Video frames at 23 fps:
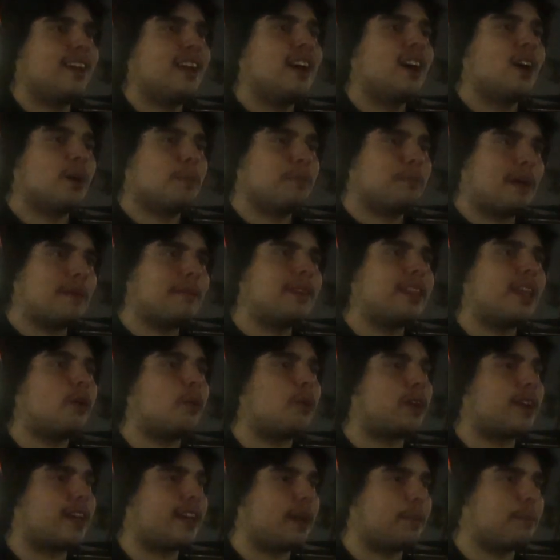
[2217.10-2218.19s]
Marriage. Maybe they
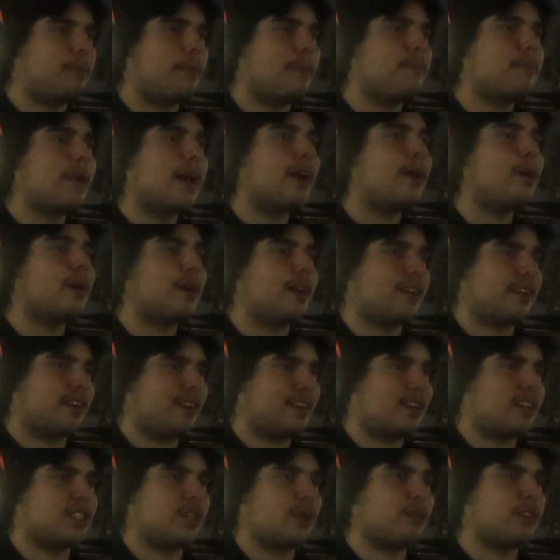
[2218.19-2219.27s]
were gonna get married
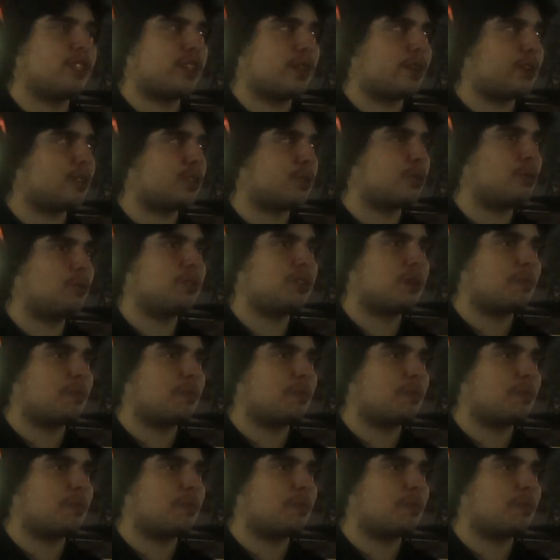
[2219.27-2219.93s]
because they were still in school,